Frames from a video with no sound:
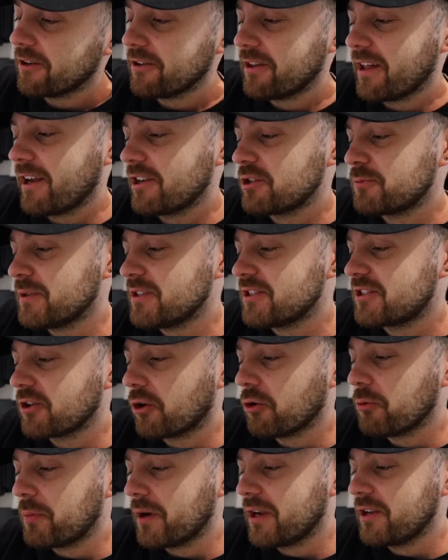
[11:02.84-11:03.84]
on there has been
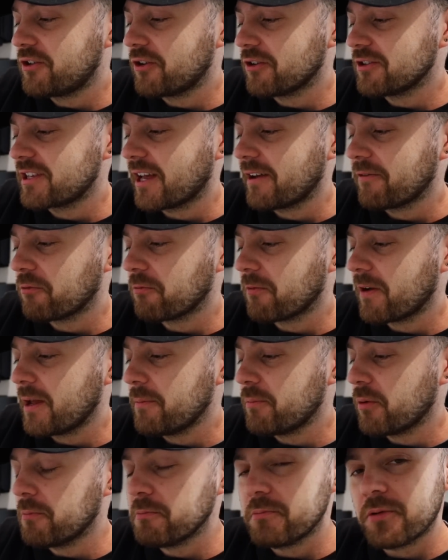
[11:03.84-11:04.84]
sold, but he does have a
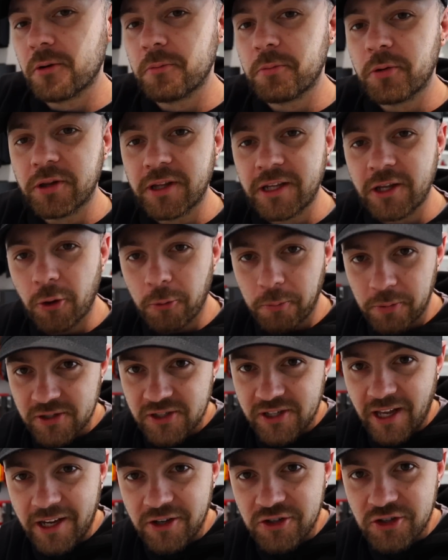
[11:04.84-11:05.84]
rear bumper, but the upper
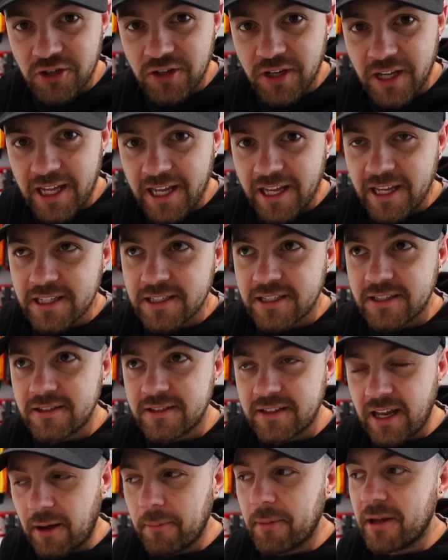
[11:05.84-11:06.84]
section is
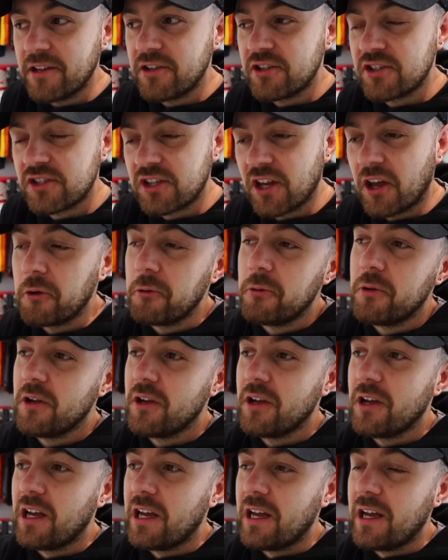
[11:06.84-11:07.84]
damaged, so
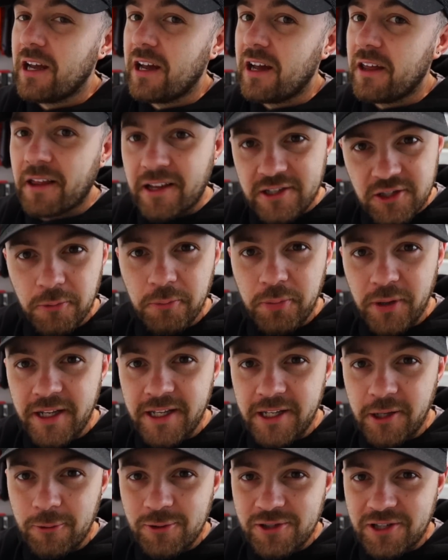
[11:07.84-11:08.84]
that's
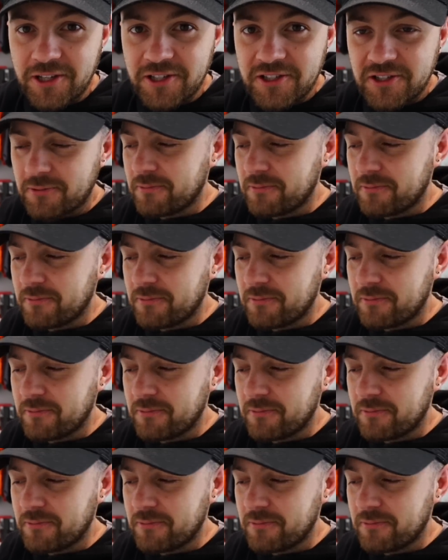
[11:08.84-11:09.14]
completely useless.